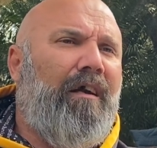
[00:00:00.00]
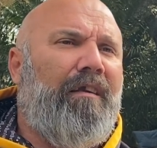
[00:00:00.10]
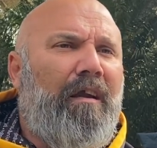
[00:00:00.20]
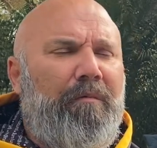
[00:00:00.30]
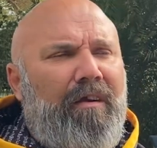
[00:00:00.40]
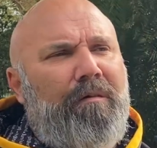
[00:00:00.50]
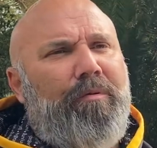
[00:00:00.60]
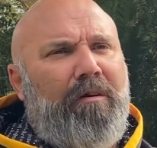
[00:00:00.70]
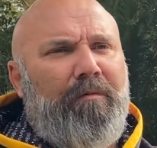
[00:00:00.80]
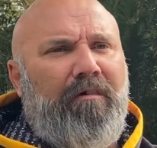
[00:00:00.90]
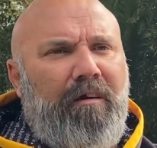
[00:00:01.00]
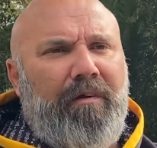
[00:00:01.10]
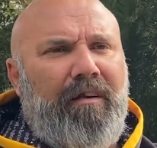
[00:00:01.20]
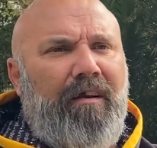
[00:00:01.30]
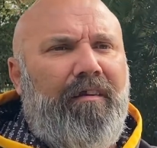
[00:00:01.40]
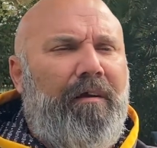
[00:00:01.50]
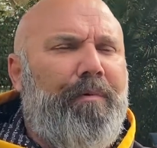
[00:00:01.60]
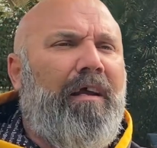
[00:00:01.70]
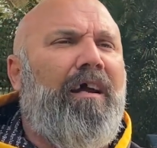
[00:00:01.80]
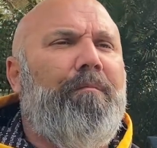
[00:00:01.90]
okay, we're going to put him in the ground, we know that,
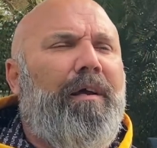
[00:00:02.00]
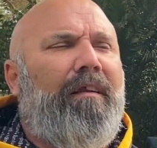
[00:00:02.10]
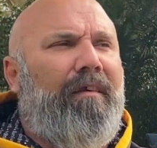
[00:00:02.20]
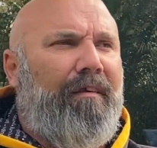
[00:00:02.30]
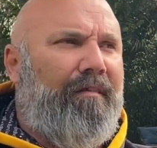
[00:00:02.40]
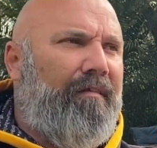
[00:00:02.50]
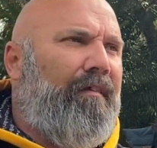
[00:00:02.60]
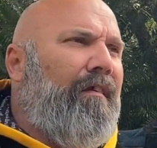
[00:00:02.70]
but how about this?